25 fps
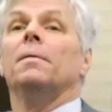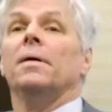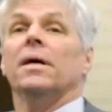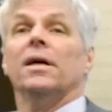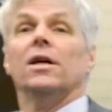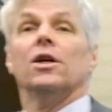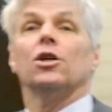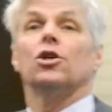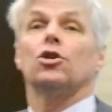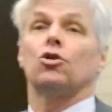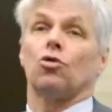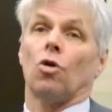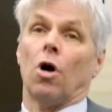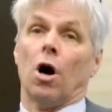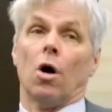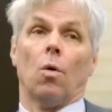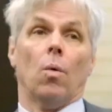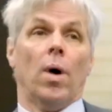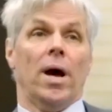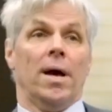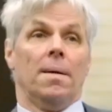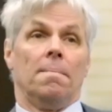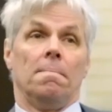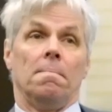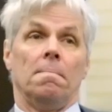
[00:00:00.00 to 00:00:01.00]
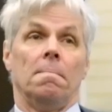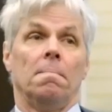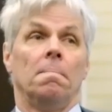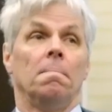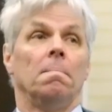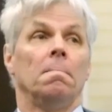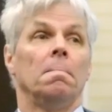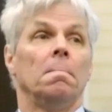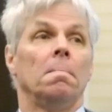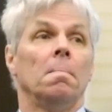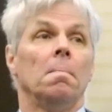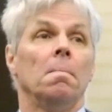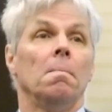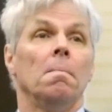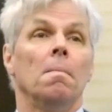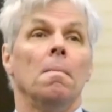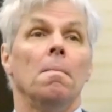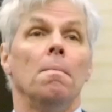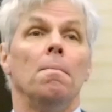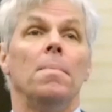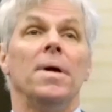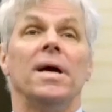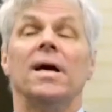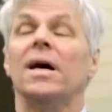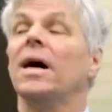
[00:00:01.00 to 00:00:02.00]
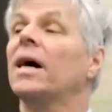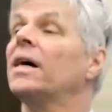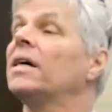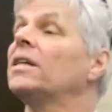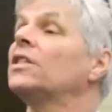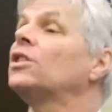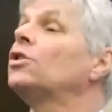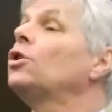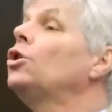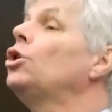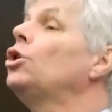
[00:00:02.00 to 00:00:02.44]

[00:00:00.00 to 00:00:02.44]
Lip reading: in a strong way, because